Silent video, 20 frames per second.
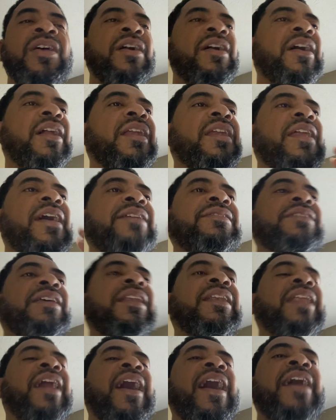unless it
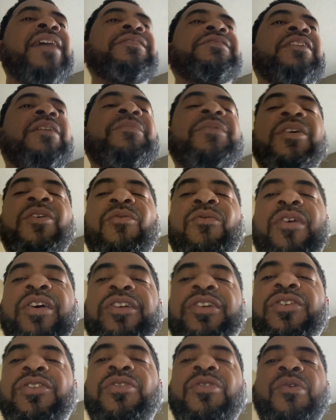lines up in
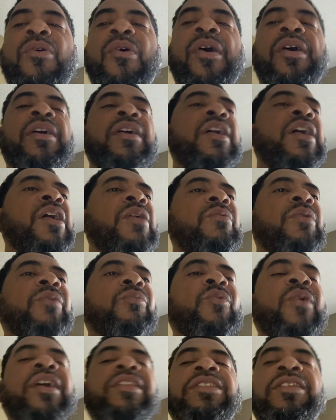one accord with
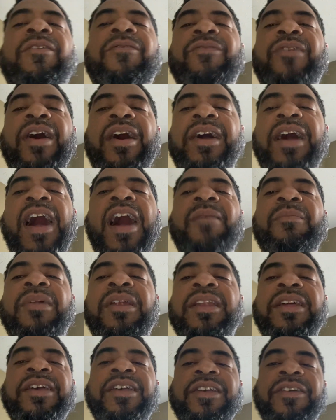what the fuck I
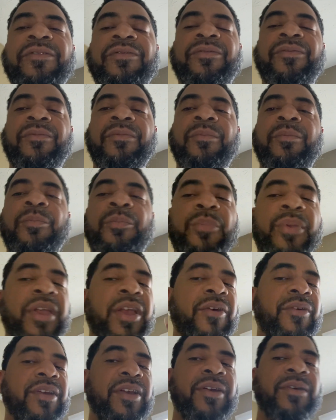believe,
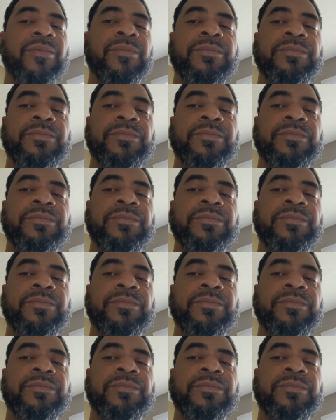period.